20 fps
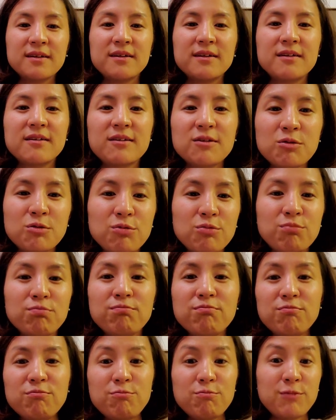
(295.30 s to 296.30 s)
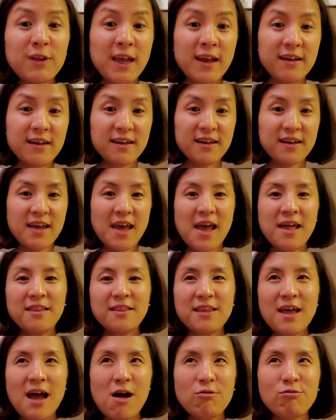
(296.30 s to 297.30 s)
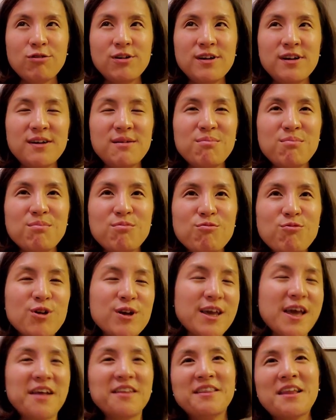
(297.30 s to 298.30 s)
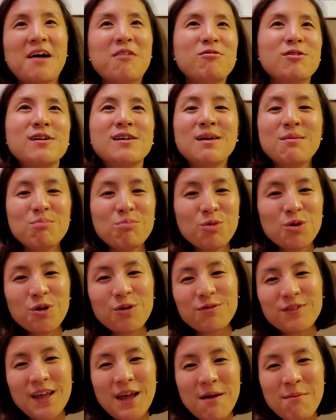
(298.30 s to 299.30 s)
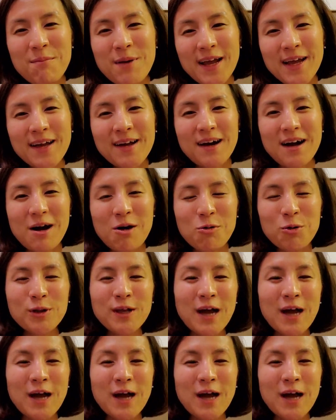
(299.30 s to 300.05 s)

So we cannot really move them by on